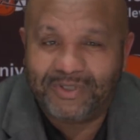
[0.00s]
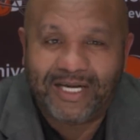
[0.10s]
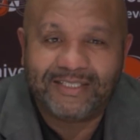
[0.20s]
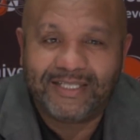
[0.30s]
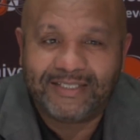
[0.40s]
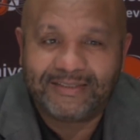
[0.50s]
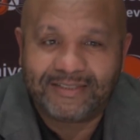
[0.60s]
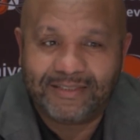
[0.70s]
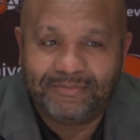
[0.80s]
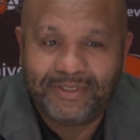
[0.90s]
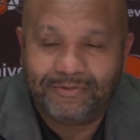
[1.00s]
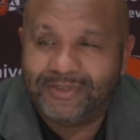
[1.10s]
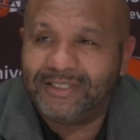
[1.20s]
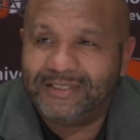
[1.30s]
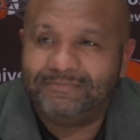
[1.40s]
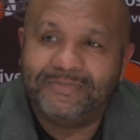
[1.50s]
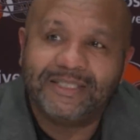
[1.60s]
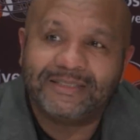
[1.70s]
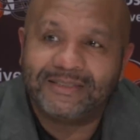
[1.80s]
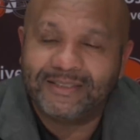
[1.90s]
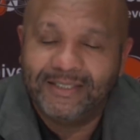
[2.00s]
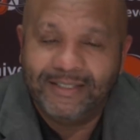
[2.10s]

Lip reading: but I think it's going to be a really good mix.